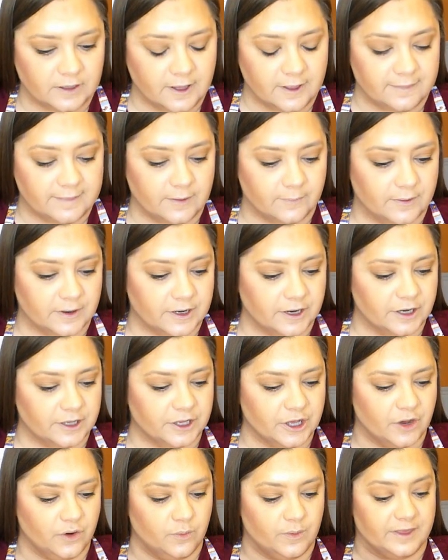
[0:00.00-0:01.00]
Then we're going to
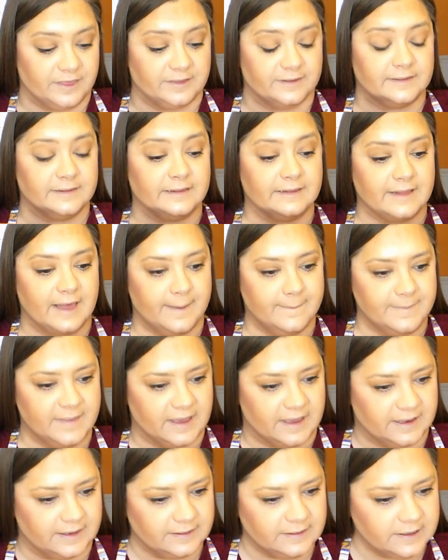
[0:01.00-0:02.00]
go with
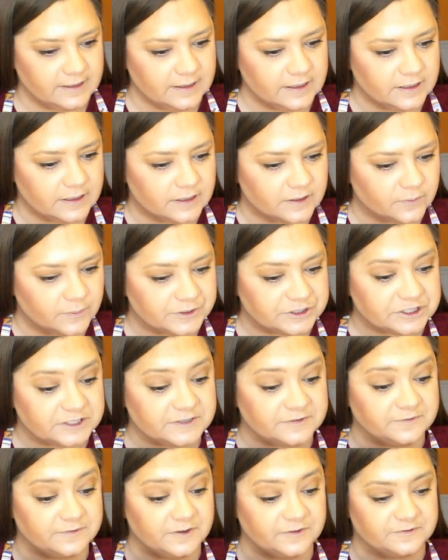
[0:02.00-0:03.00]
lemon, which
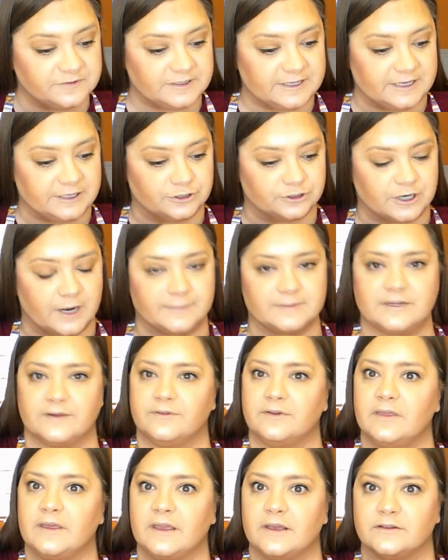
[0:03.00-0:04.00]
is 15 drops.
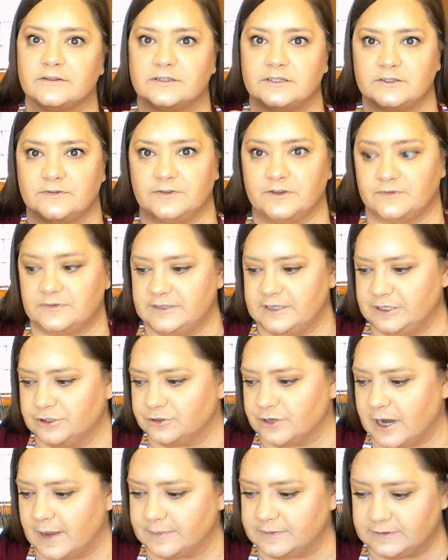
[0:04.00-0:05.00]
Everything else is 15
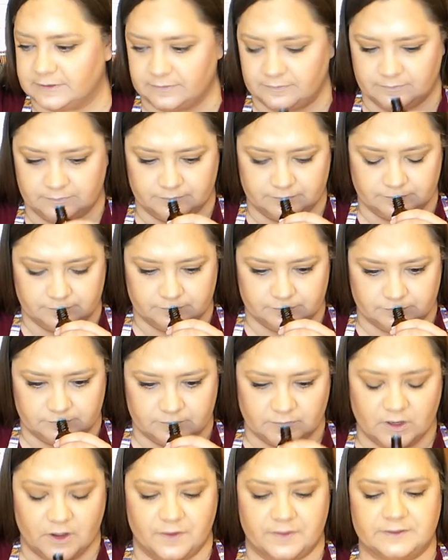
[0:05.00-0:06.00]
drops.
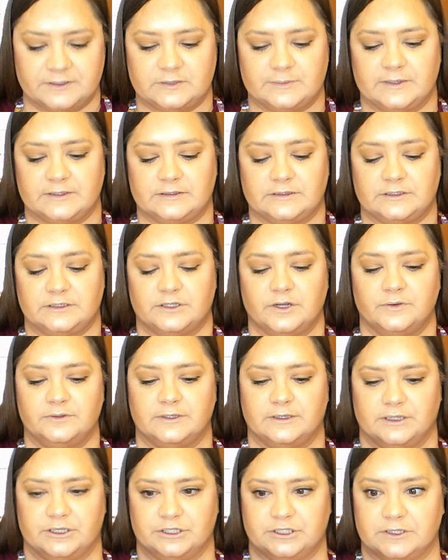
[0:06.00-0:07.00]
Oh, this smells so
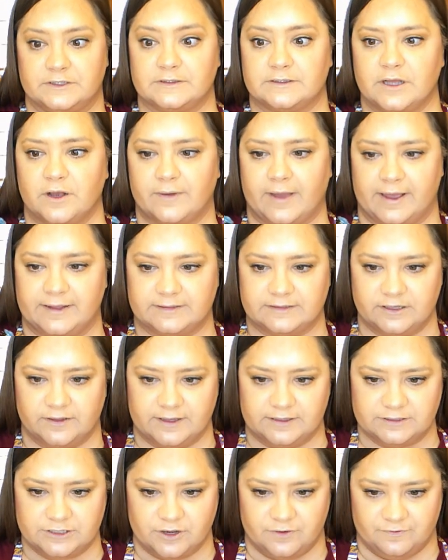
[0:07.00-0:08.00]
delicious. Okay, so
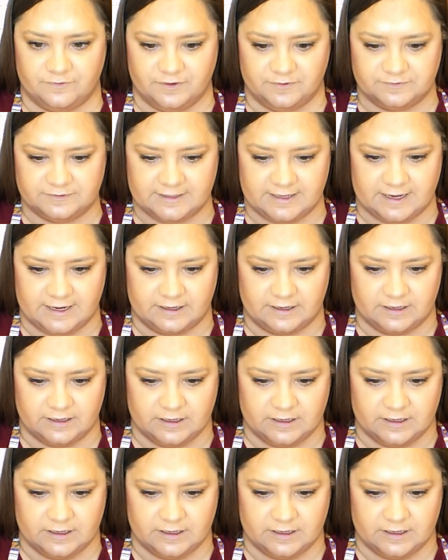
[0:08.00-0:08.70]
let's go 15.